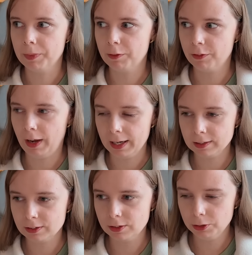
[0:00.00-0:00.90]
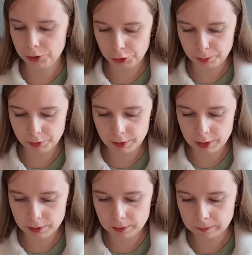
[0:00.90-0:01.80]
facts YouTube
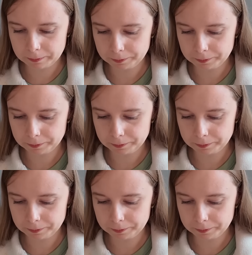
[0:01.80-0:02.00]
video,